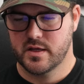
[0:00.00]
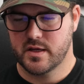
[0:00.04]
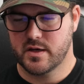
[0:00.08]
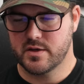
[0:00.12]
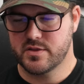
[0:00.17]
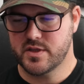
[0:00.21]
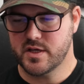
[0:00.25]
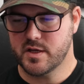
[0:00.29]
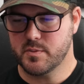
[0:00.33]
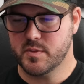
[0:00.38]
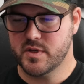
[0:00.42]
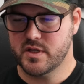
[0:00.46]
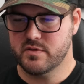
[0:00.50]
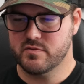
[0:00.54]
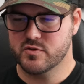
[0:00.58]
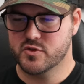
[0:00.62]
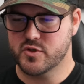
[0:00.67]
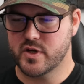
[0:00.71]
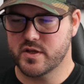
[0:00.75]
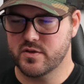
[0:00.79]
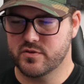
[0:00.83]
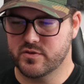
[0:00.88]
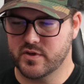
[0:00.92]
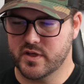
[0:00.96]
Now I think I'm gonna even
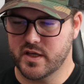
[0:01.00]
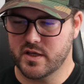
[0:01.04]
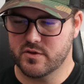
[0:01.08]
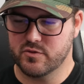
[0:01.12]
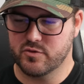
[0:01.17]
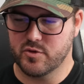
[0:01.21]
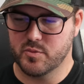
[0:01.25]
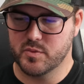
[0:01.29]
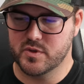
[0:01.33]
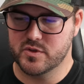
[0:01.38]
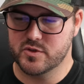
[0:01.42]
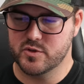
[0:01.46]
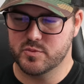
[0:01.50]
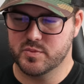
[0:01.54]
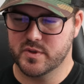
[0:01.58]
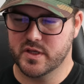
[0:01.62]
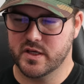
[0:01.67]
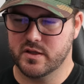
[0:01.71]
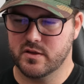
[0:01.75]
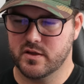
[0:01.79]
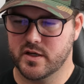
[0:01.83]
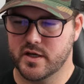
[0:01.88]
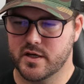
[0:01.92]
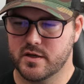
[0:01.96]
try this again. So I'm gonna
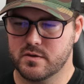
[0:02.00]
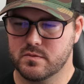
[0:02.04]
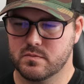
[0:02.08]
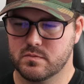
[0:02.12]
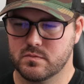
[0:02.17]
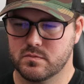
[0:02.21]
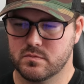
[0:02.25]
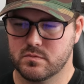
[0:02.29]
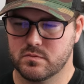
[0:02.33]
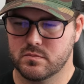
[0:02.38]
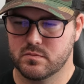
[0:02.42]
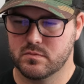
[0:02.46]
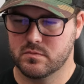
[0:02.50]
duplicate layer,